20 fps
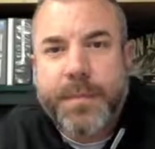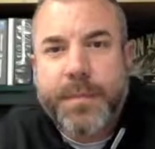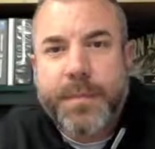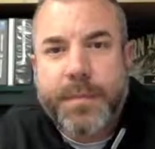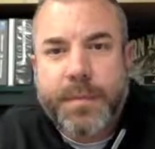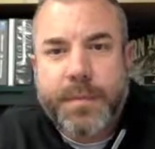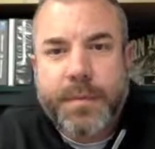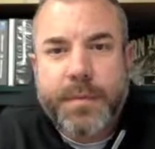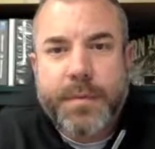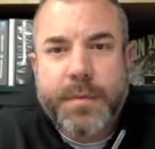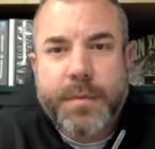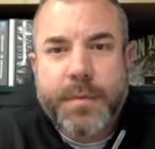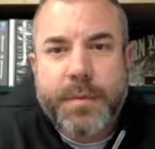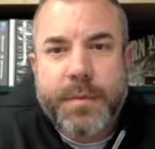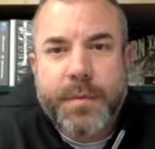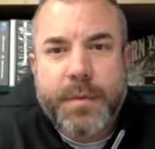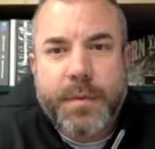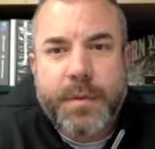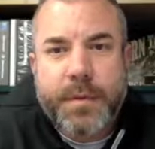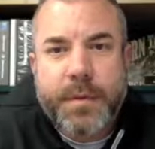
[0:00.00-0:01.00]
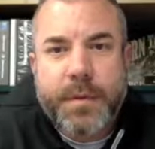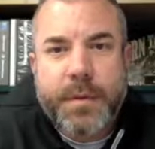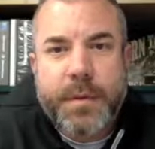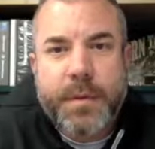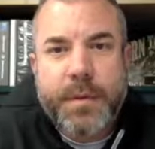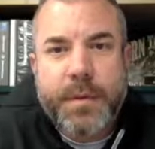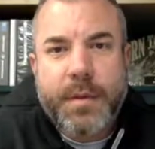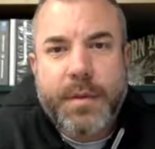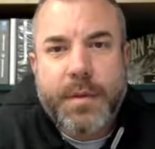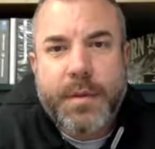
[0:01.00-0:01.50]

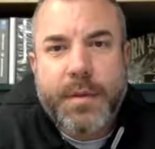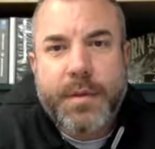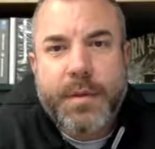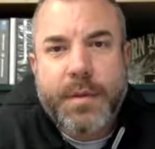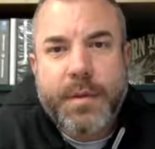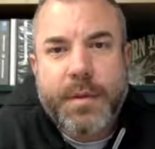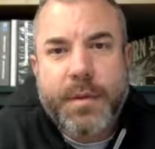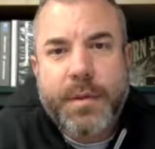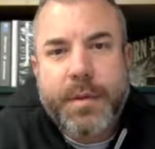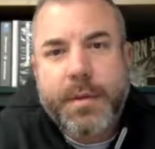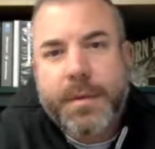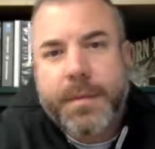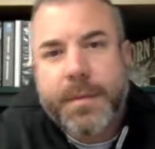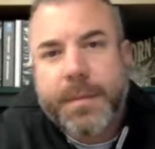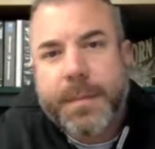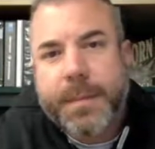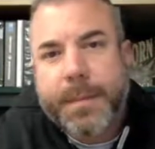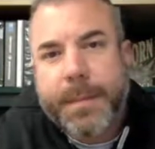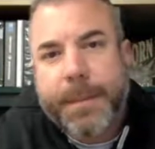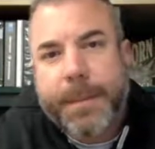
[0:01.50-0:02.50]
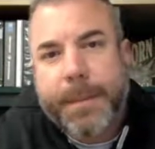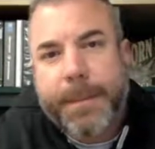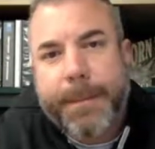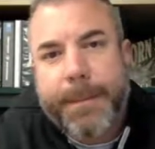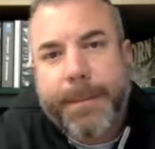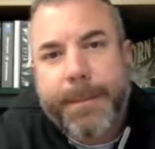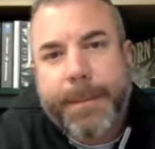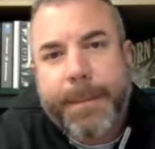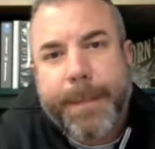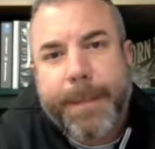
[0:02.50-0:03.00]

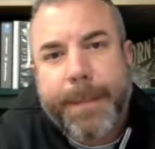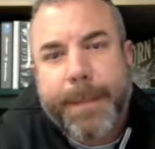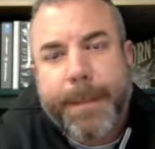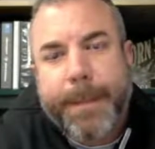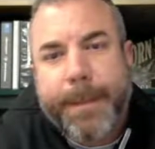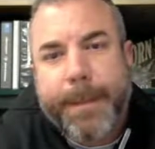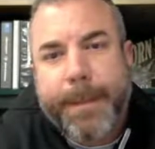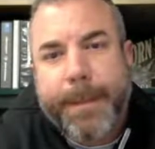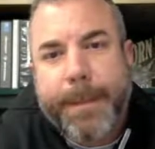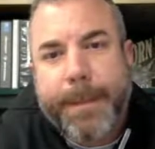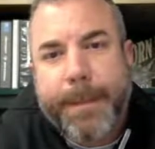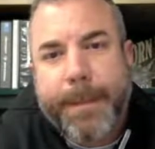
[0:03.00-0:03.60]
No words are spoken by the person on screen.